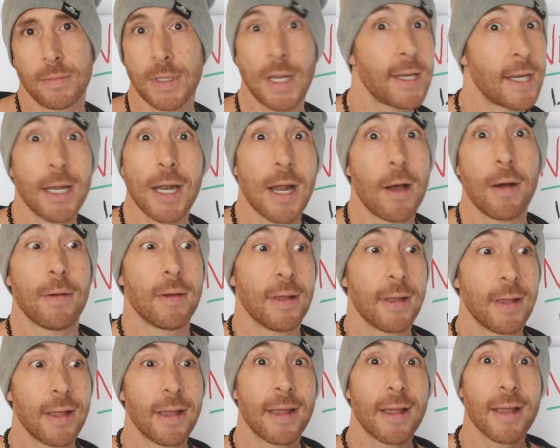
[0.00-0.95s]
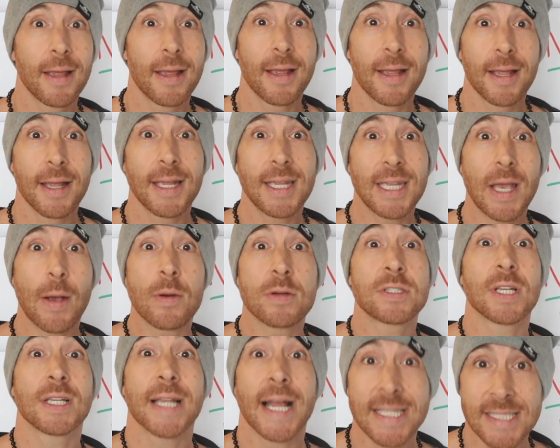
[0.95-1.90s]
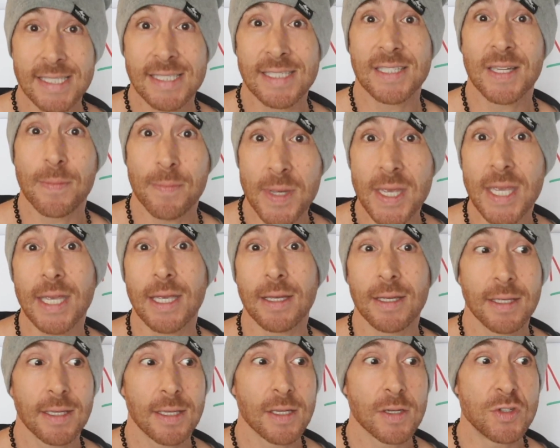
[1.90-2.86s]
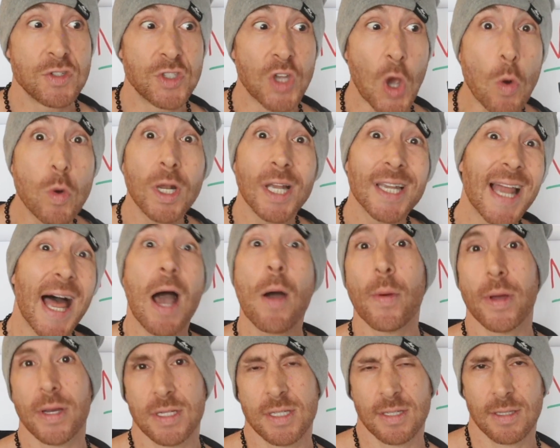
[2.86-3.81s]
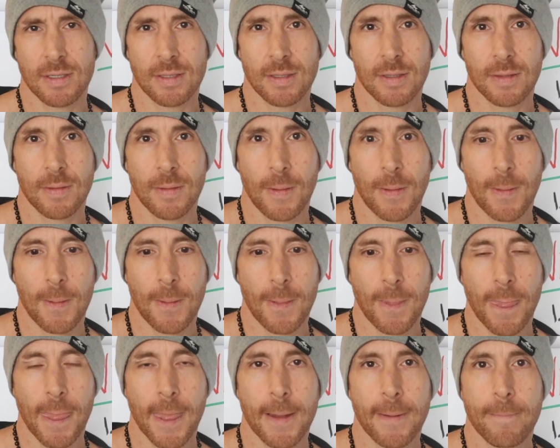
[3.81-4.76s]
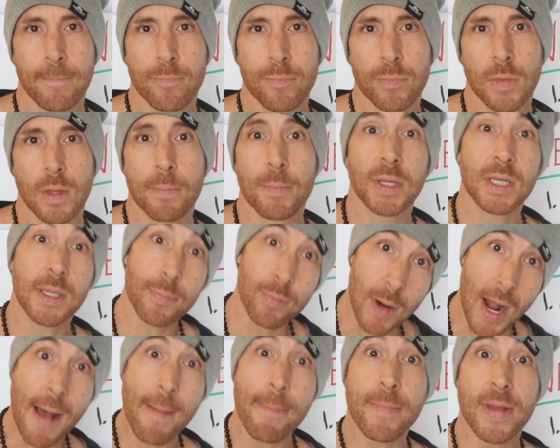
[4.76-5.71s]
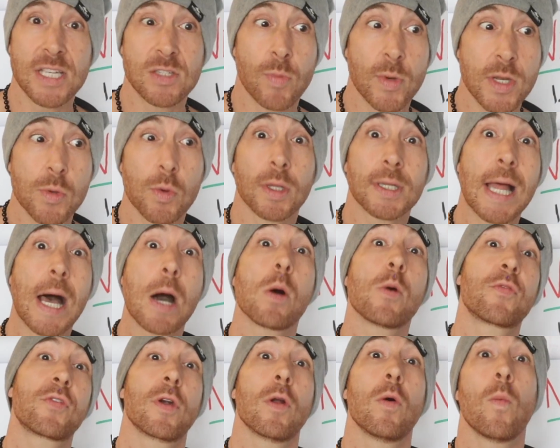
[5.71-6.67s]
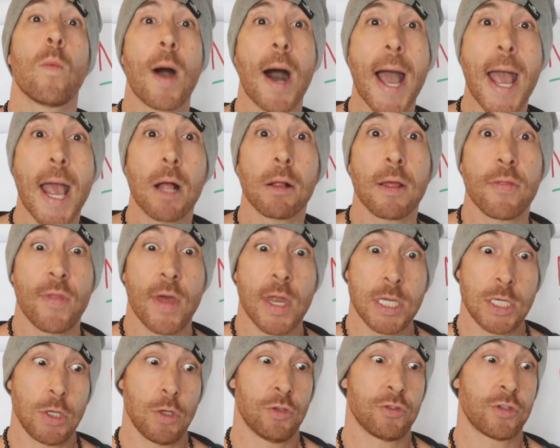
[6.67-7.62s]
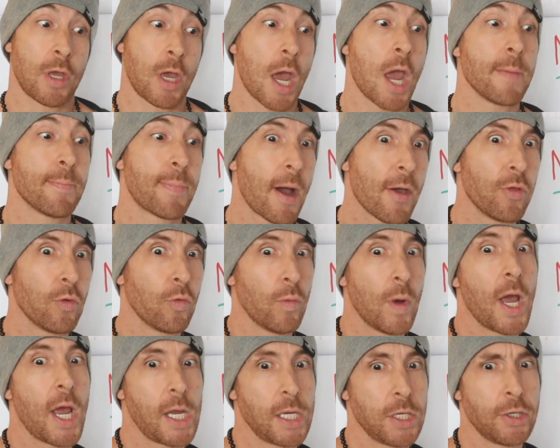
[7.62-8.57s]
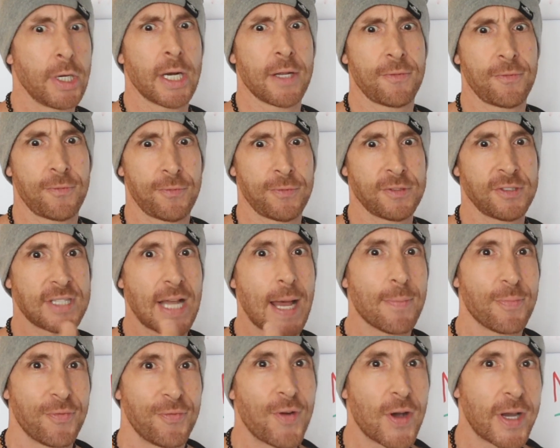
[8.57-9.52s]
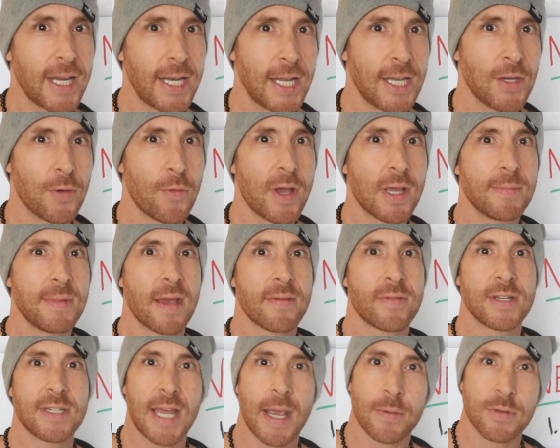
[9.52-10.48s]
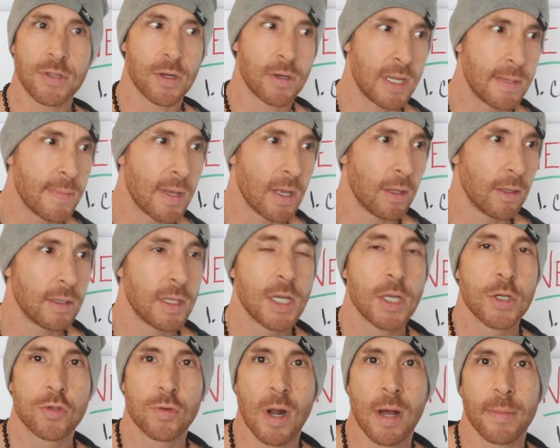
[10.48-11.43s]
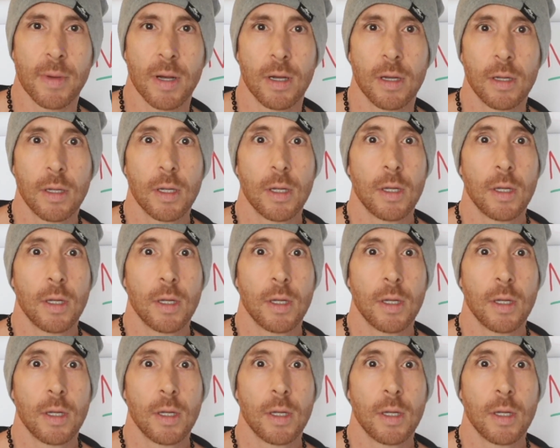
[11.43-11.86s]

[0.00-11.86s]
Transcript: No. It was a lesson to me. Don't allow it. But the problem is when you allow it for a while and then you say, hey, by the way, you gotta stop fucking annoying me every day with your email drama.